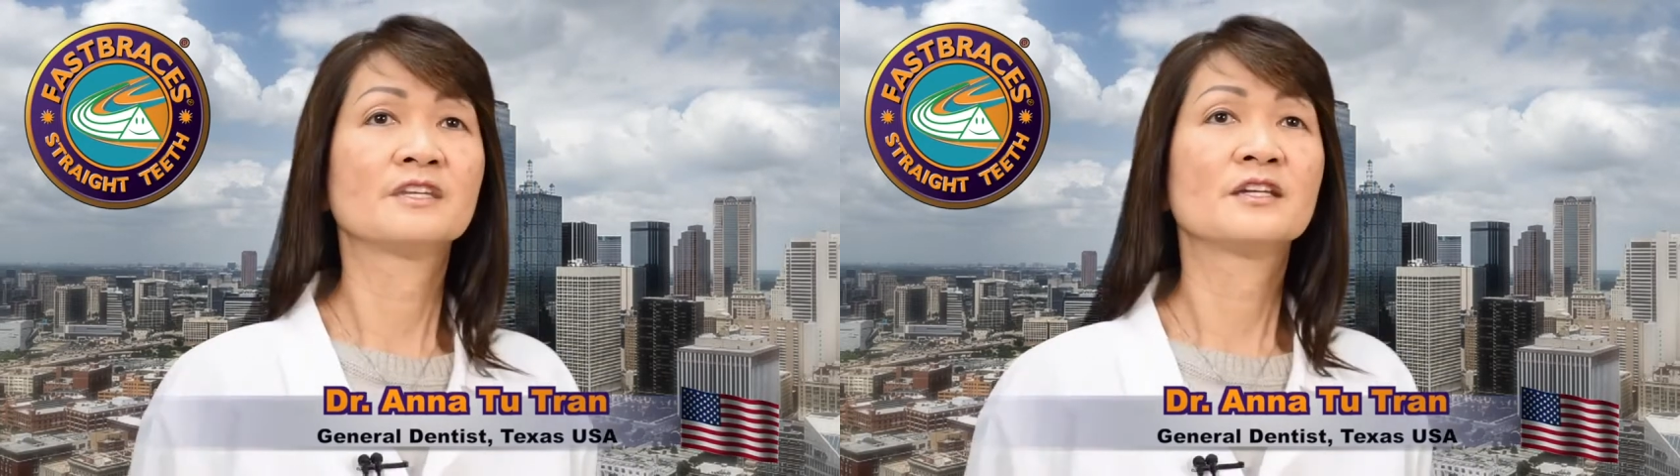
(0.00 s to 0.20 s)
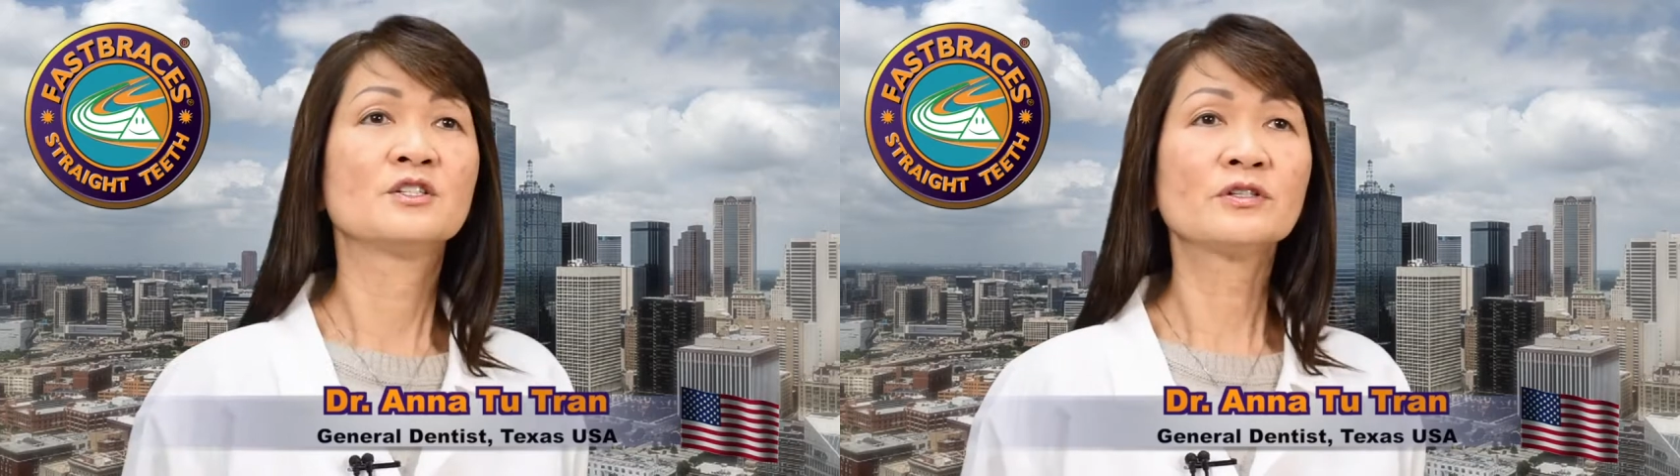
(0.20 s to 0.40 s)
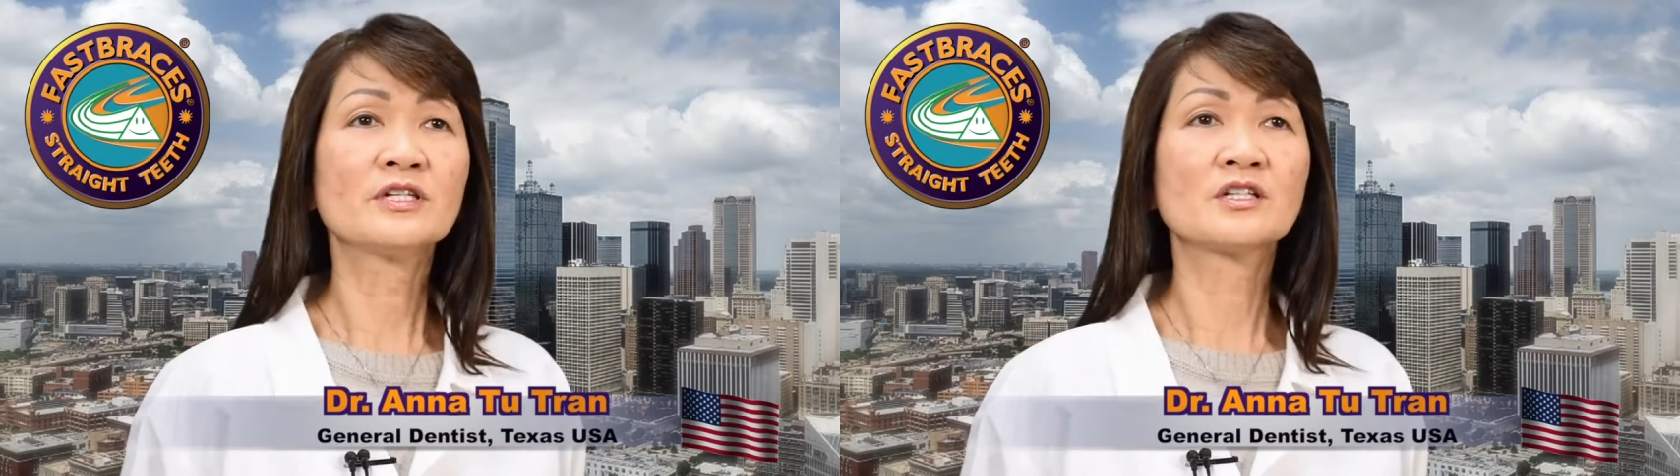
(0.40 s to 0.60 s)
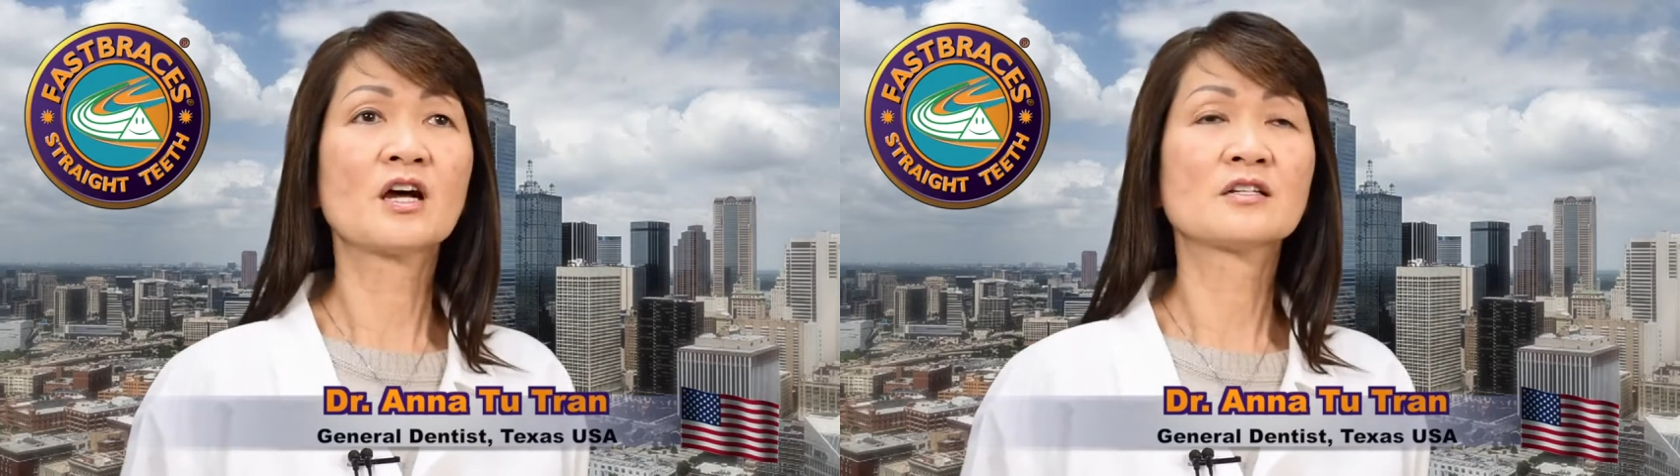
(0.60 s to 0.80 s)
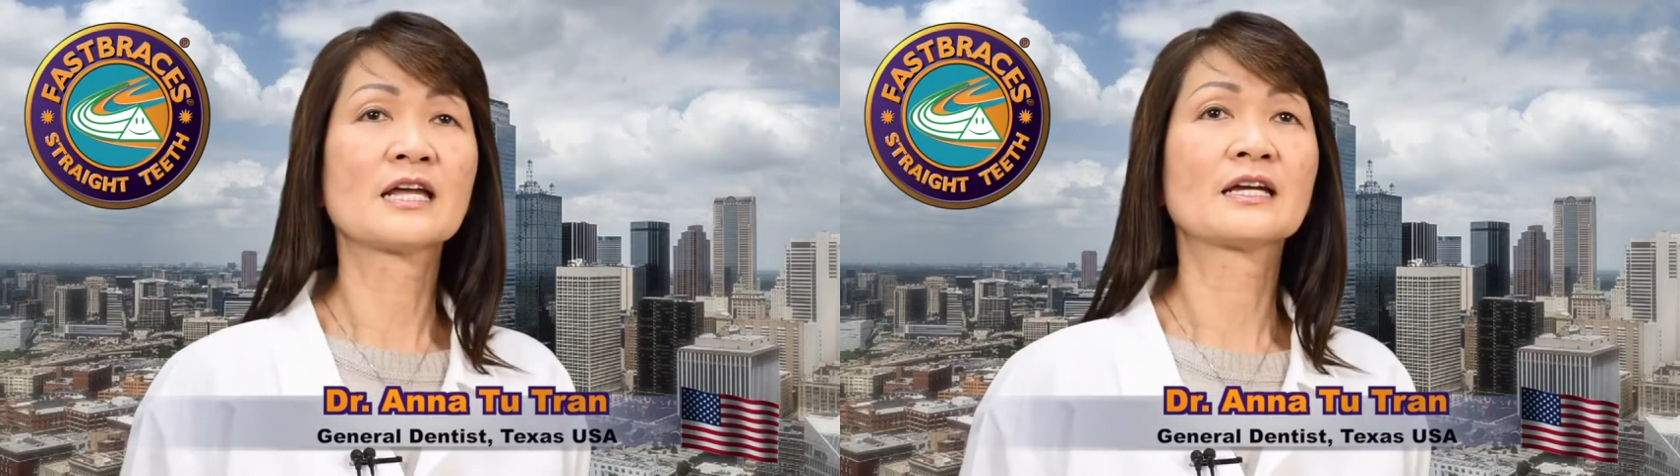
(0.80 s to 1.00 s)
Uh, you can
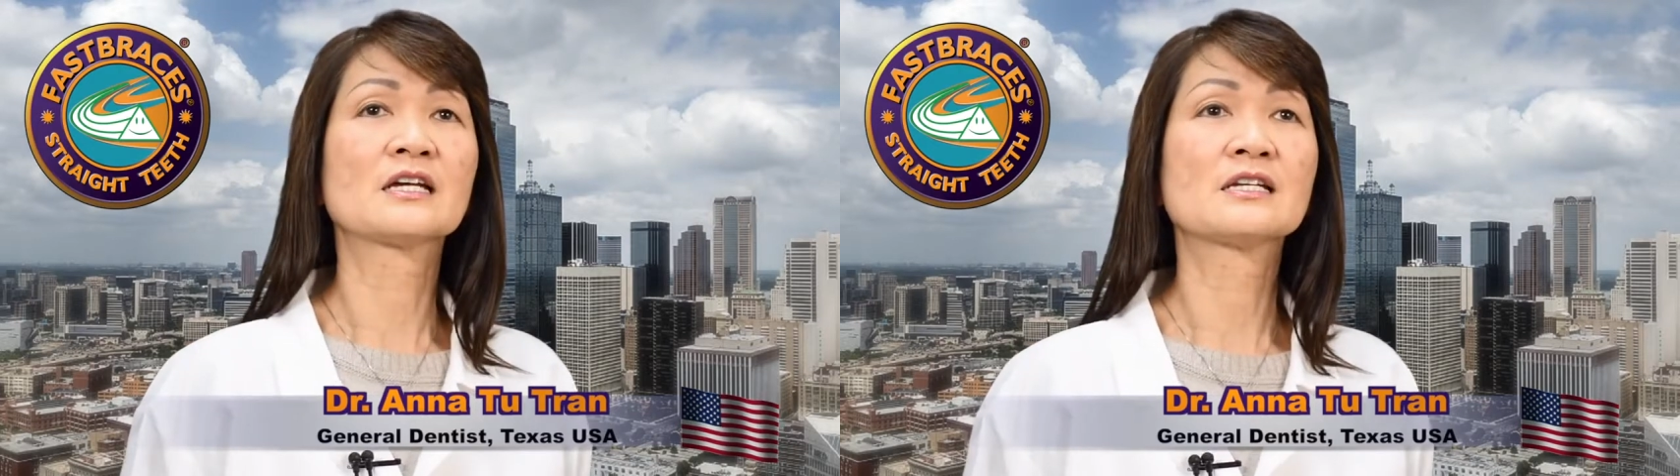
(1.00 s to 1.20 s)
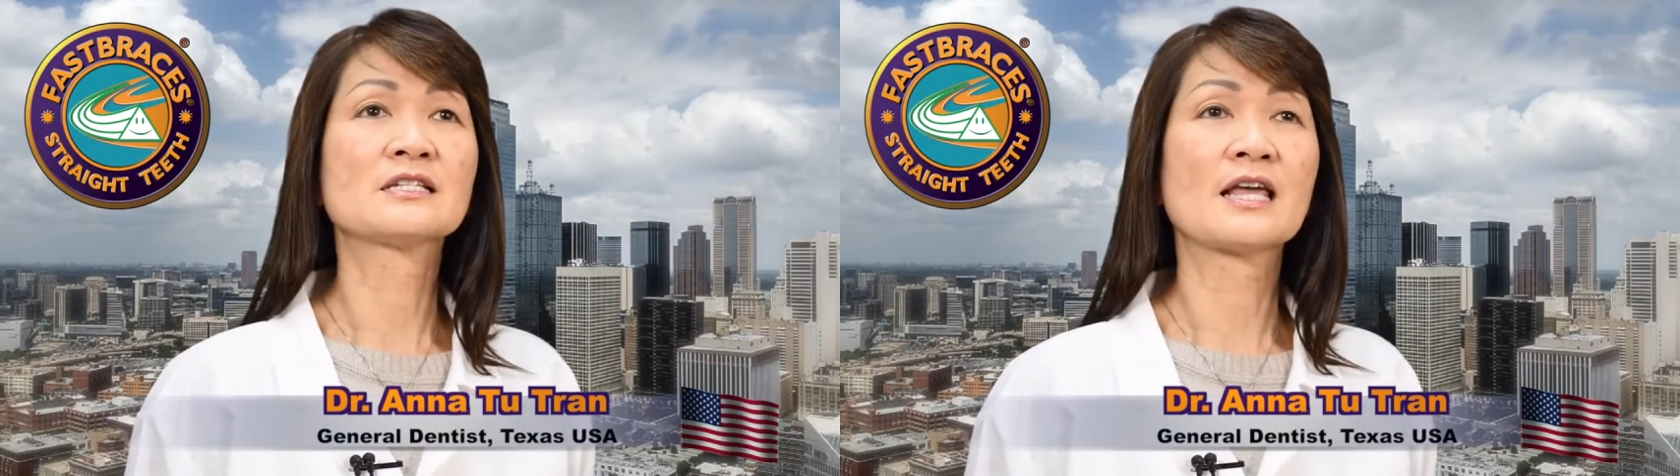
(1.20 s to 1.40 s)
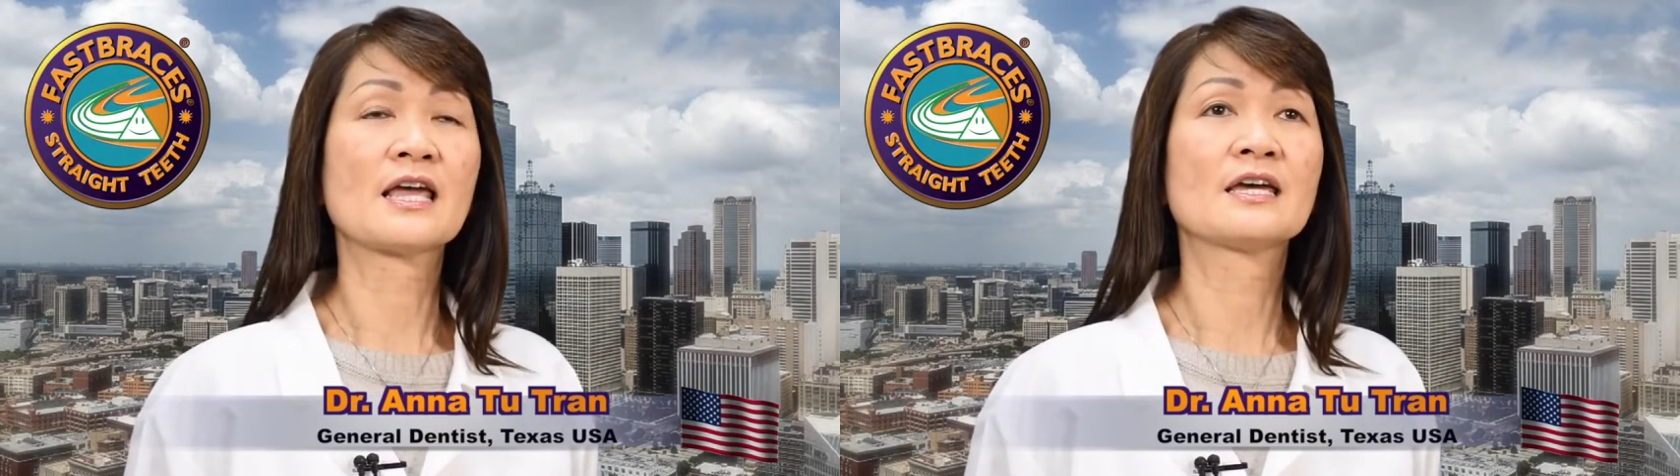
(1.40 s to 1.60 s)
contact us